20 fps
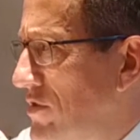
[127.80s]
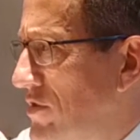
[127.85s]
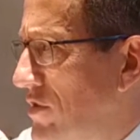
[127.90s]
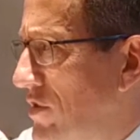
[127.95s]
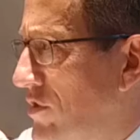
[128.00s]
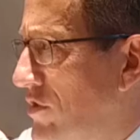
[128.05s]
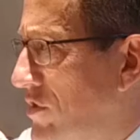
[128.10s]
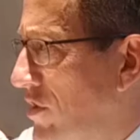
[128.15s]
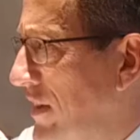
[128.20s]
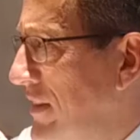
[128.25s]

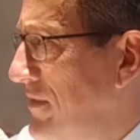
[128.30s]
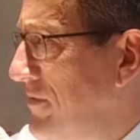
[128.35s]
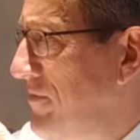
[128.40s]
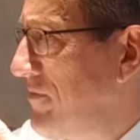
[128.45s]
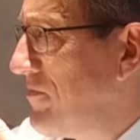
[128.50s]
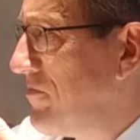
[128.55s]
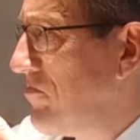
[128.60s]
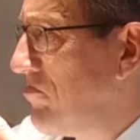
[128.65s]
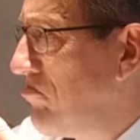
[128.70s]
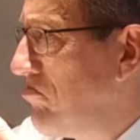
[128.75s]
Security. Sorry?
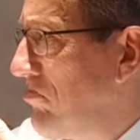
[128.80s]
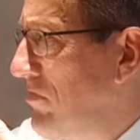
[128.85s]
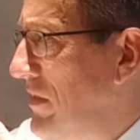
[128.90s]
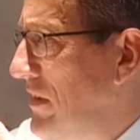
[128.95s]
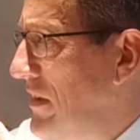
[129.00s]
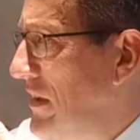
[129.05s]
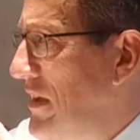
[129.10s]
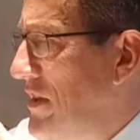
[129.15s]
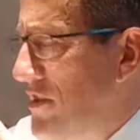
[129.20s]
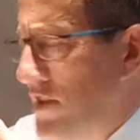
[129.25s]
The
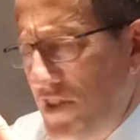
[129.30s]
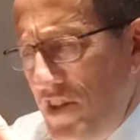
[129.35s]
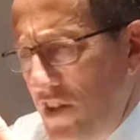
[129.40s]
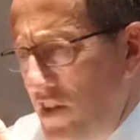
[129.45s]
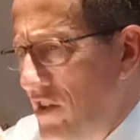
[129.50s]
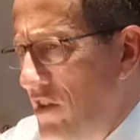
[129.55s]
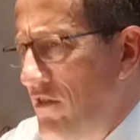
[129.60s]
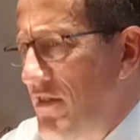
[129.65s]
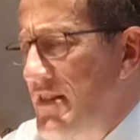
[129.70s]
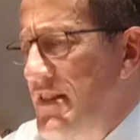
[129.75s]
security. The
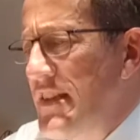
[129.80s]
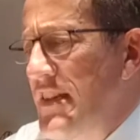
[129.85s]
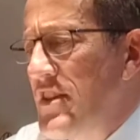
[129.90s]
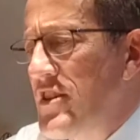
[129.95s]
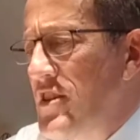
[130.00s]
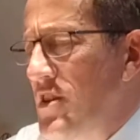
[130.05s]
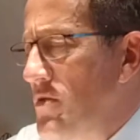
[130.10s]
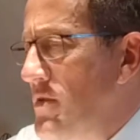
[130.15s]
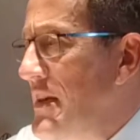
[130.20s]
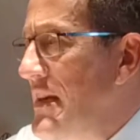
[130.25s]
security
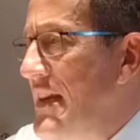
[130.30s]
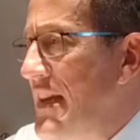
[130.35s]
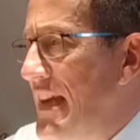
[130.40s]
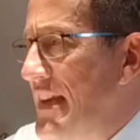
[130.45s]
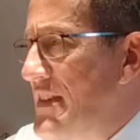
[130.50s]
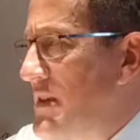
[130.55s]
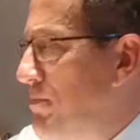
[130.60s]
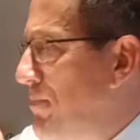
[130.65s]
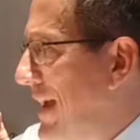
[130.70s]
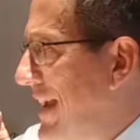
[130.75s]
issue.
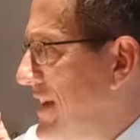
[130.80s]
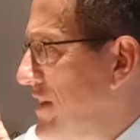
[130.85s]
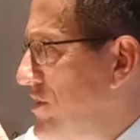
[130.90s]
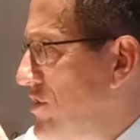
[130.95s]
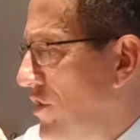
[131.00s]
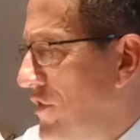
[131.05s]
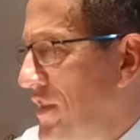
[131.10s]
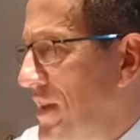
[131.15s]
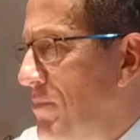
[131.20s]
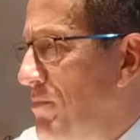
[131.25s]
It
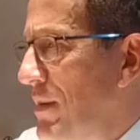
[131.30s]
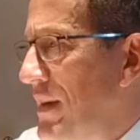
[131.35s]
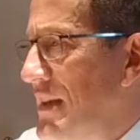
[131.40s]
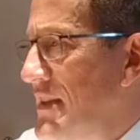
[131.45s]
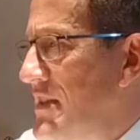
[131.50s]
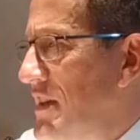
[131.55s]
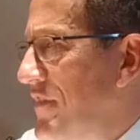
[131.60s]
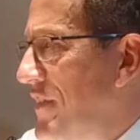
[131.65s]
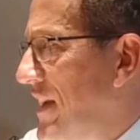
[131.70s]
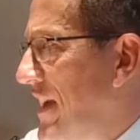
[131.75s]
depends on the
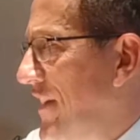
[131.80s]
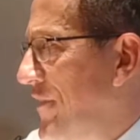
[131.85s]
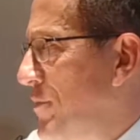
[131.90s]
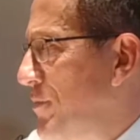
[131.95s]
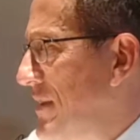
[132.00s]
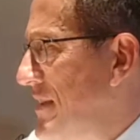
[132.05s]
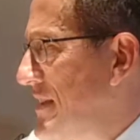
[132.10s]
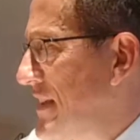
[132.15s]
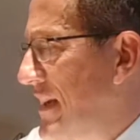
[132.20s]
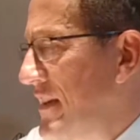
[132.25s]
ability of the
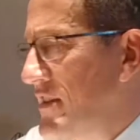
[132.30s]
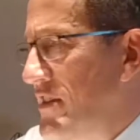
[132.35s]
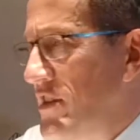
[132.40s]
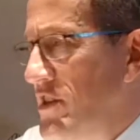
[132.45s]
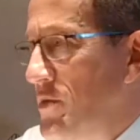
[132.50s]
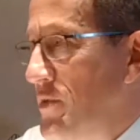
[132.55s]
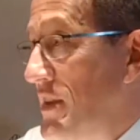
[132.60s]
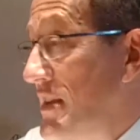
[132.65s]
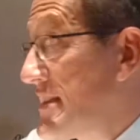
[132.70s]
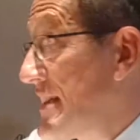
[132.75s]
government to
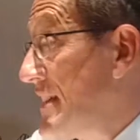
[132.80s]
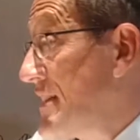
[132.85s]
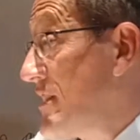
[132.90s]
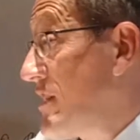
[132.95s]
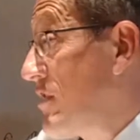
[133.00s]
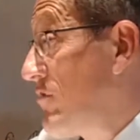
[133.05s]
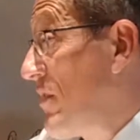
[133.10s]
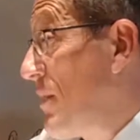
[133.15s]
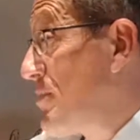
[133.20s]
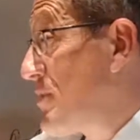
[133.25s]
continue with its
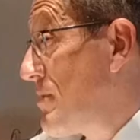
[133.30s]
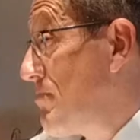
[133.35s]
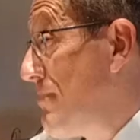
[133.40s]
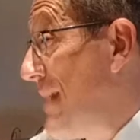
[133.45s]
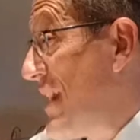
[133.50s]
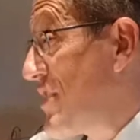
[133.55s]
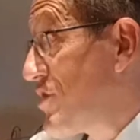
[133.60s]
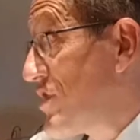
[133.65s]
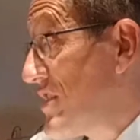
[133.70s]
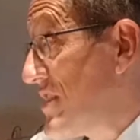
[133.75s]
anti-corruption
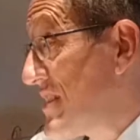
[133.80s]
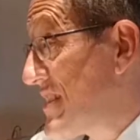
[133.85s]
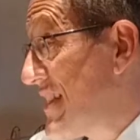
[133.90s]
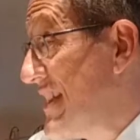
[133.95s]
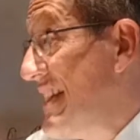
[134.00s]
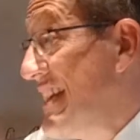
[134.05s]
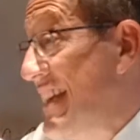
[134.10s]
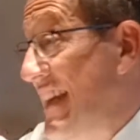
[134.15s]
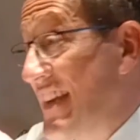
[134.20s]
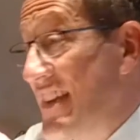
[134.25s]
measures.
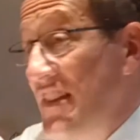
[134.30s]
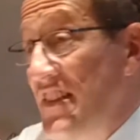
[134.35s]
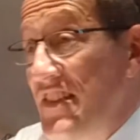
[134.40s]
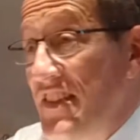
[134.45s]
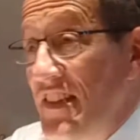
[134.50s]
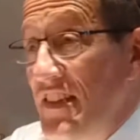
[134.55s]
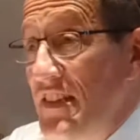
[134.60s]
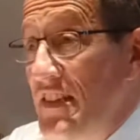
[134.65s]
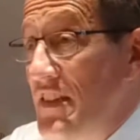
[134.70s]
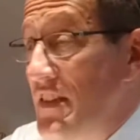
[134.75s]
It
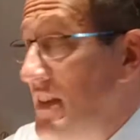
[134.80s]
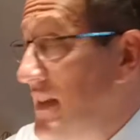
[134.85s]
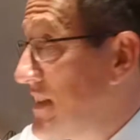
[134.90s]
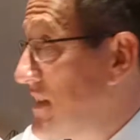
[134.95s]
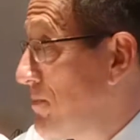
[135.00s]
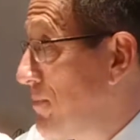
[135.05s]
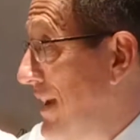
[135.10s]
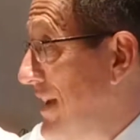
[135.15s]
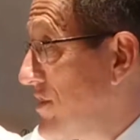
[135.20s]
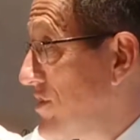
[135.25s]
continue.
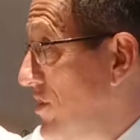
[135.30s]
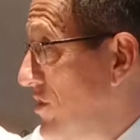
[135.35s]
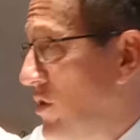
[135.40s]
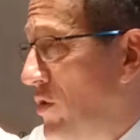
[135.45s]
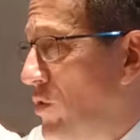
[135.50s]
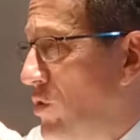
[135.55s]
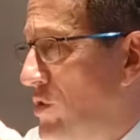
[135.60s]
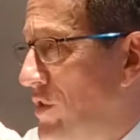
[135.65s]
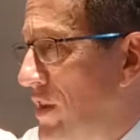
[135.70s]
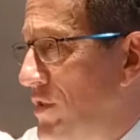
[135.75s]
It depends on
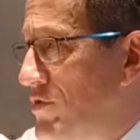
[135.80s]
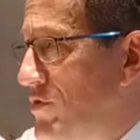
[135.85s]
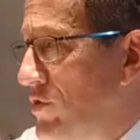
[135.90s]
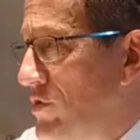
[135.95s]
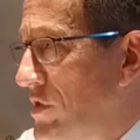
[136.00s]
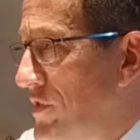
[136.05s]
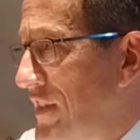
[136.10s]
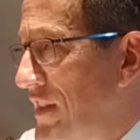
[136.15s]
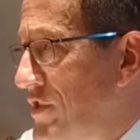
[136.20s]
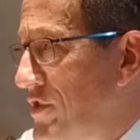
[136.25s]
all those
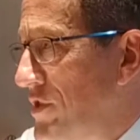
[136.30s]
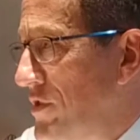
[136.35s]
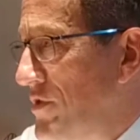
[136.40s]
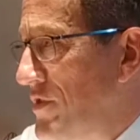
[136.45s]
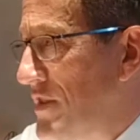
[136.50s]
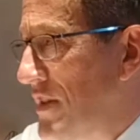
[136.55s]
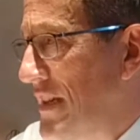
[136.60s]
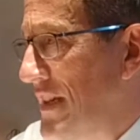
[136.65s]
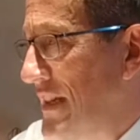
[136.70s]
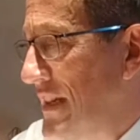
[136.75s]
sort of
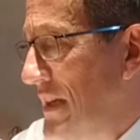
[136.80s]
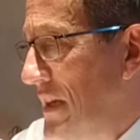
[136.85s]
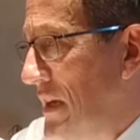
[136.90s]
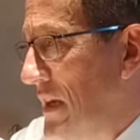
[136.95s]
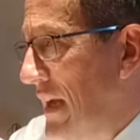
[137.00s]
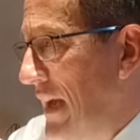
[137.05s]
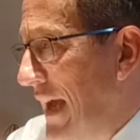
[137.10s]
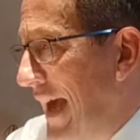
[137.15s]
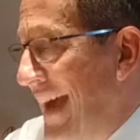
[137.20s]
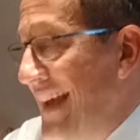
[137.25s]
issues.
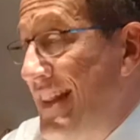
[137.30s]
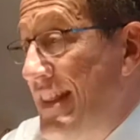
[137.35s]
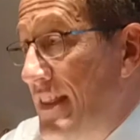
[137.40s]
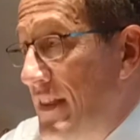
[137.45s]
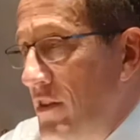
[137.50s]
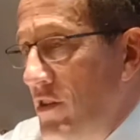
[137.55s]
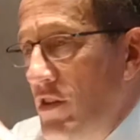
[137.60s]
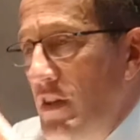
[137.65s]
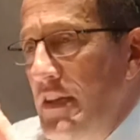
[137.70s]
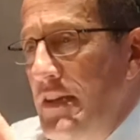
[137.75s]
I
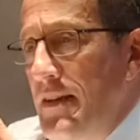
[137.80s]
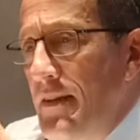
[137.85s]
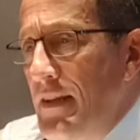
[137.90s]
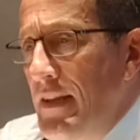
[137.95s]
th- look.